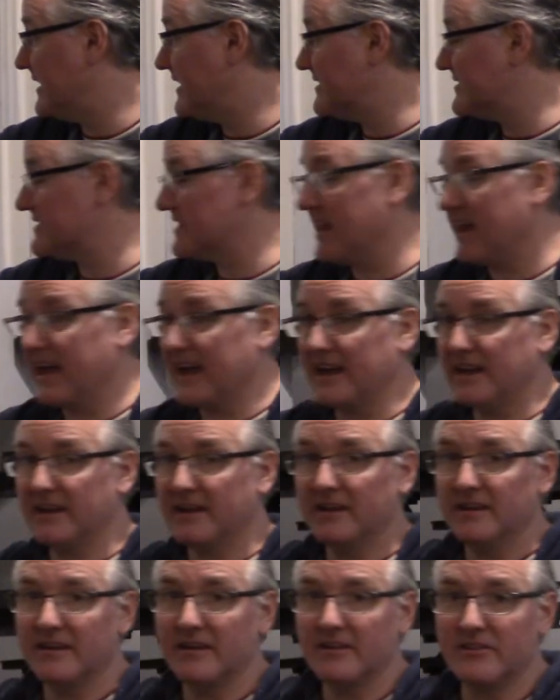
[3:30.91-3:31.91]
is like
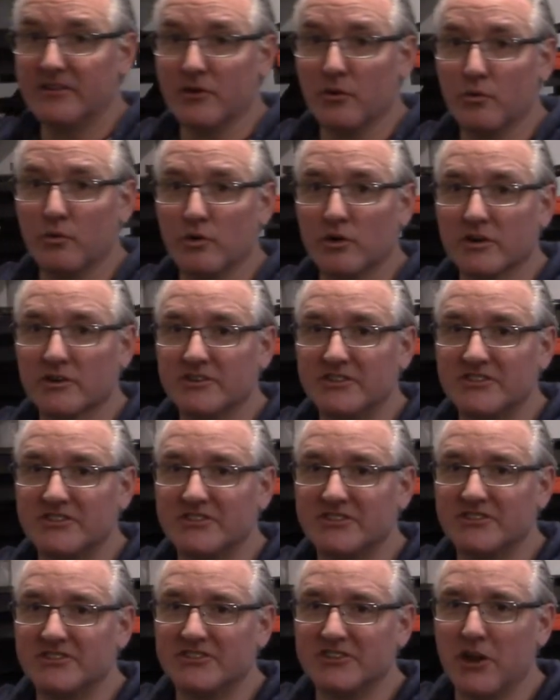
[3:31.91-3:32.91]
the worst
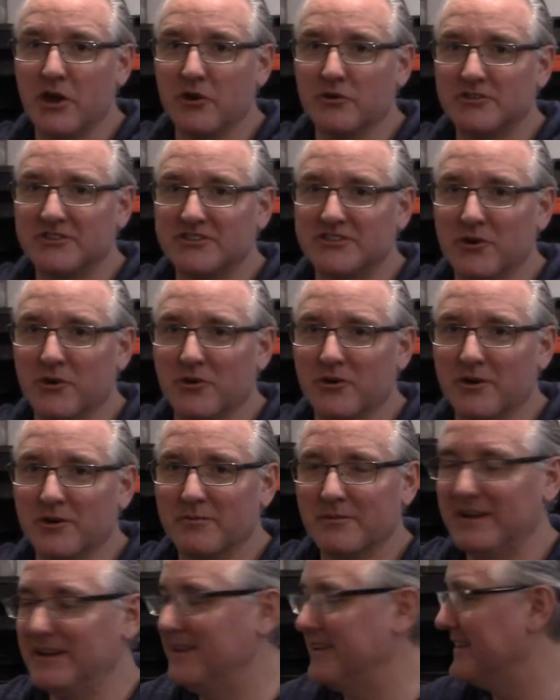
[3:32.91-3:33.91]

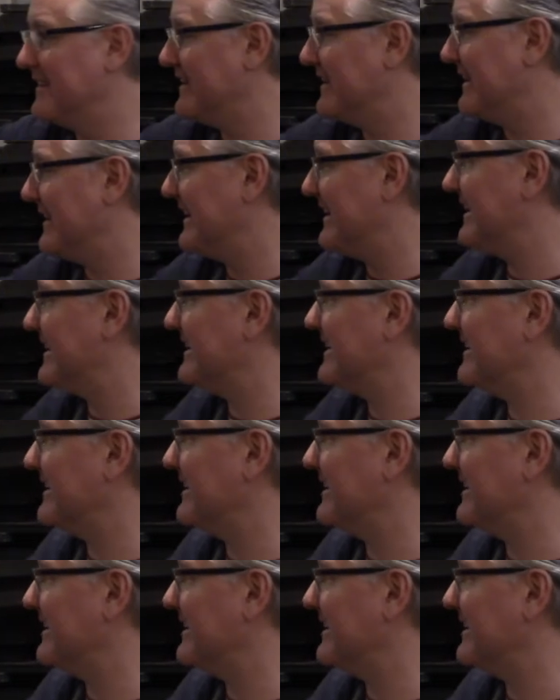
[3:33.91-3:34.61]
snowstorm in